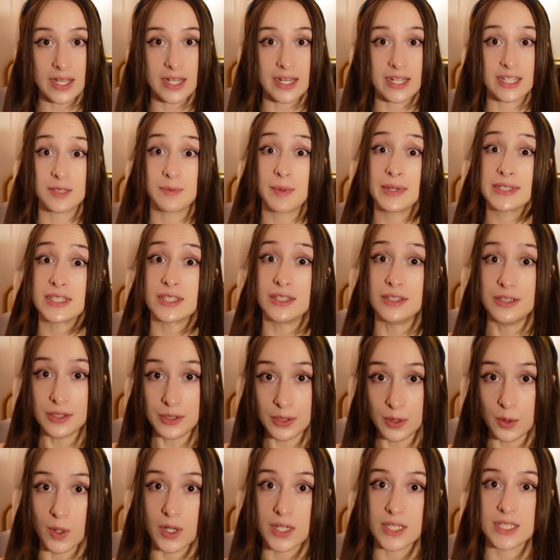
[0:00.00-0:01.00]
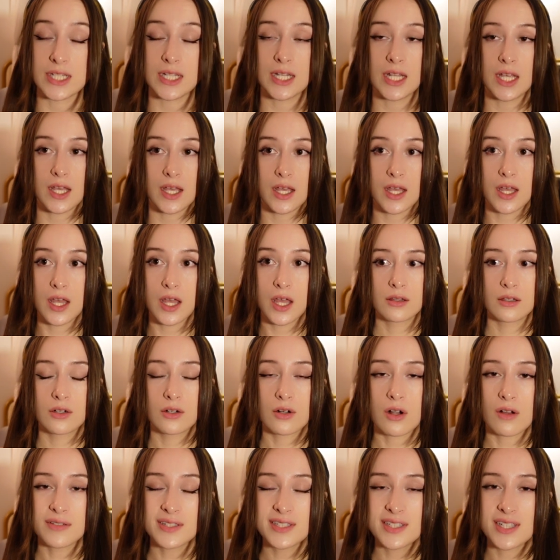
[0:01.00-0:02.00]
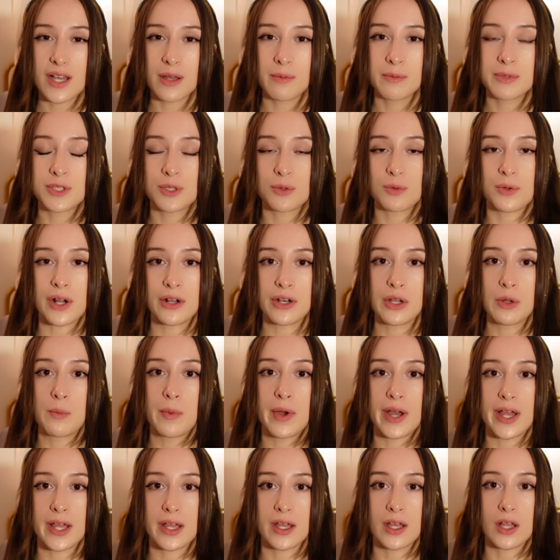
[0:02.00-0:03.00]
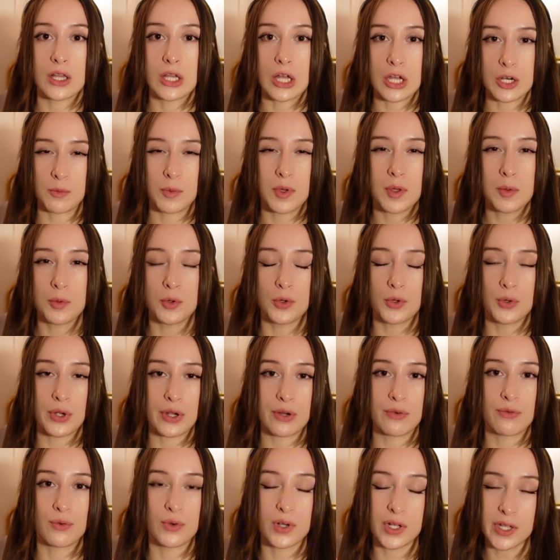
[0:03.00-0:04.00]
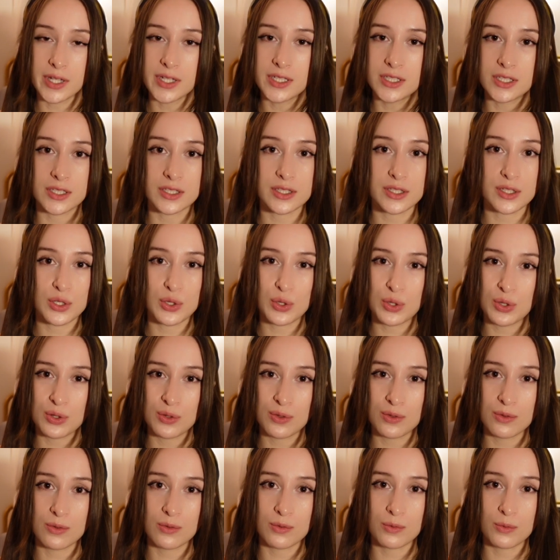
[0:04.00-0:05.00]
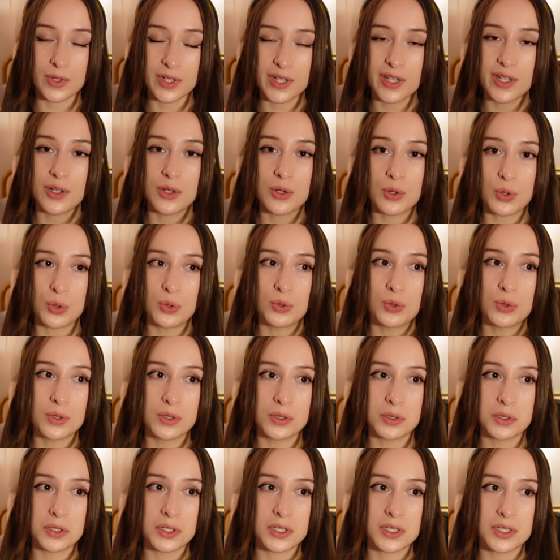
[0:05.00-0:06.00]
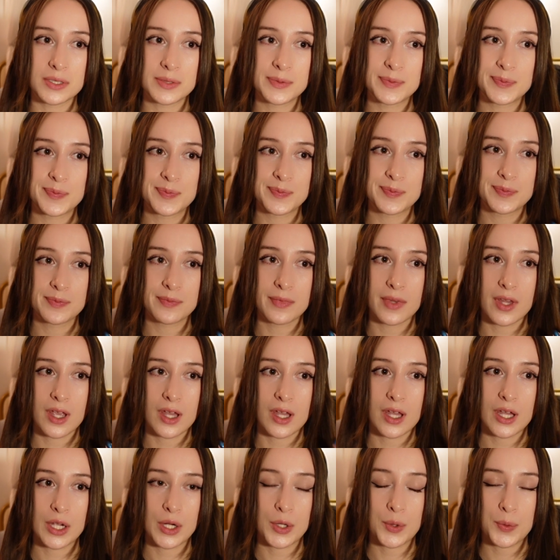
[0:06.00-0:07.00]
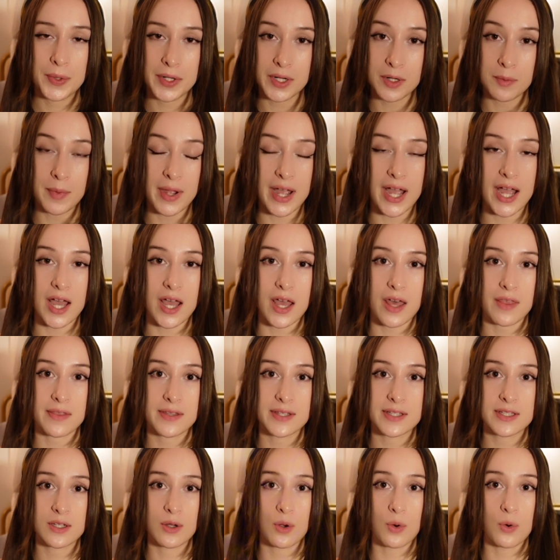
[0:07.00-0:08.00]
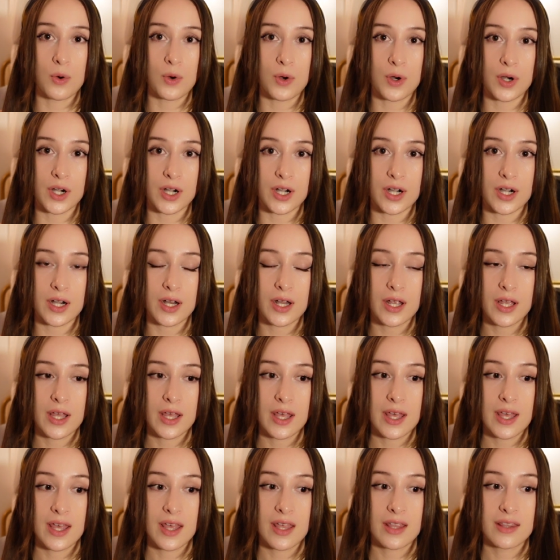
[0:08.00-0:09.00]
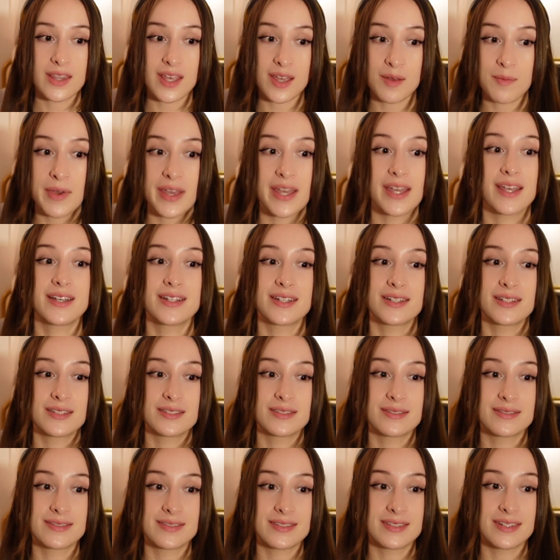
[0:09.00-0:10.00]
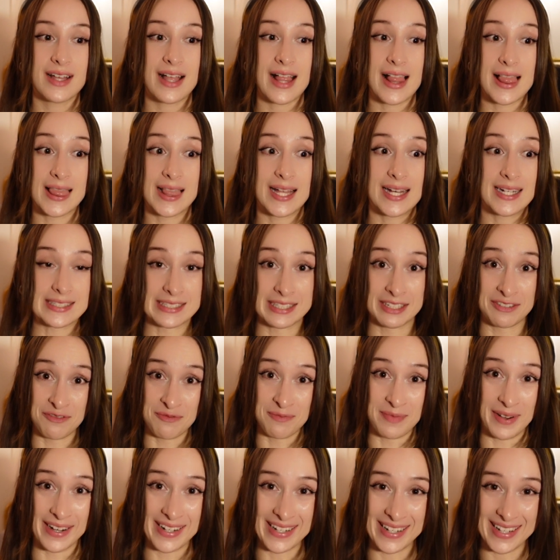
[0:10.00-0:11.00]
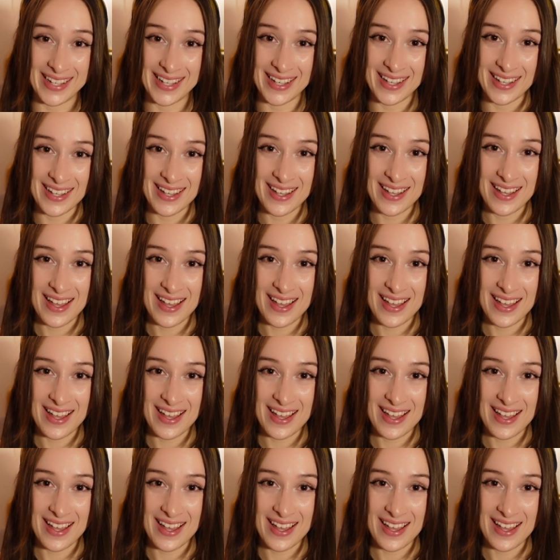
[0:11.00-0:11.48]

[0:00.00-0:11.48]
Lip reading: and especially New York City, you're oftentimes surrounded by a lot of people who have really cool career paths, or they make a lot of money.